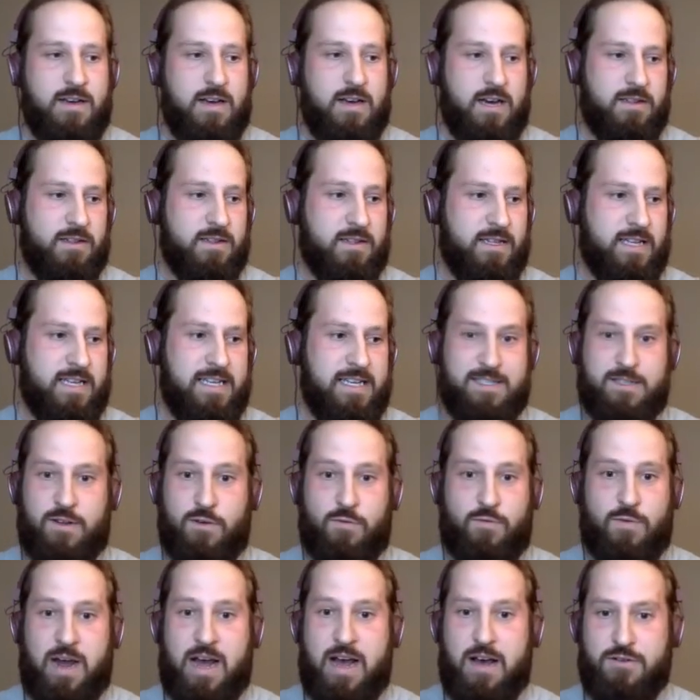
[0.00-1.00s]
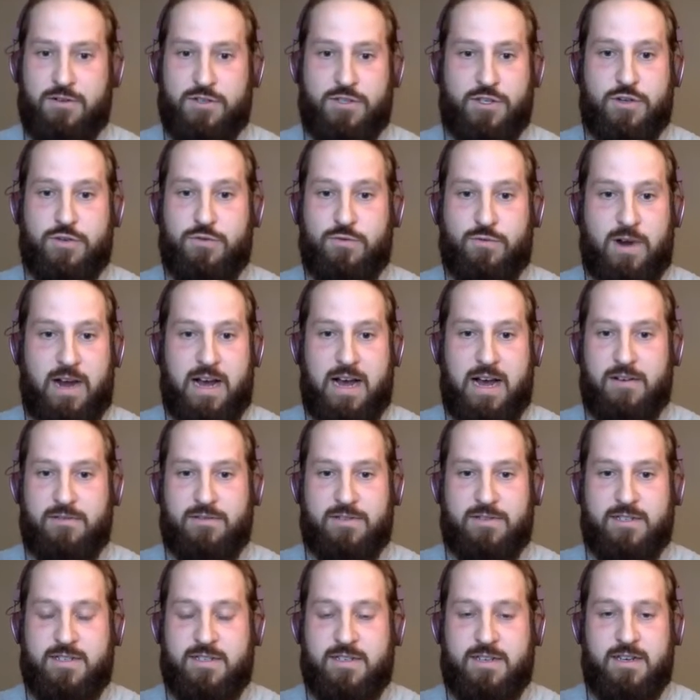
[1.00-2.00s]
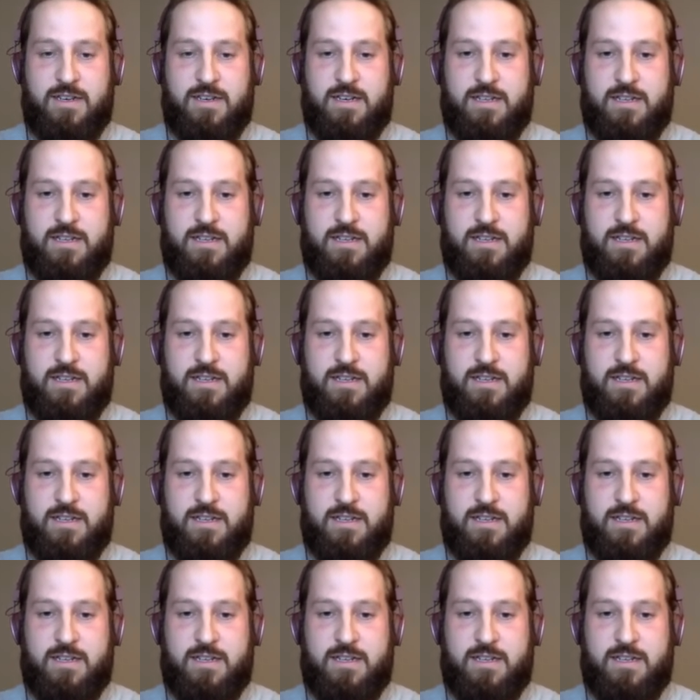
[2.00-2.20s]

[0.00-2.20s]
at least a round, 2 rounds,